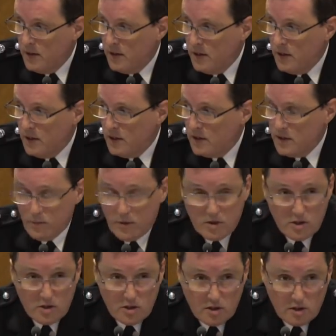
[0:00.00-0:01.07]
Deputy
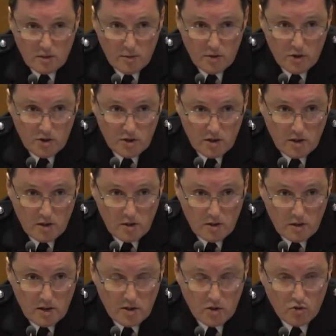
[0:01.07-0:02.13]
Assistant Commissioner
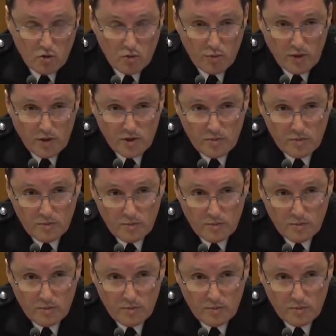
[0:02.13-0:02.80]
Lee Drawbridge.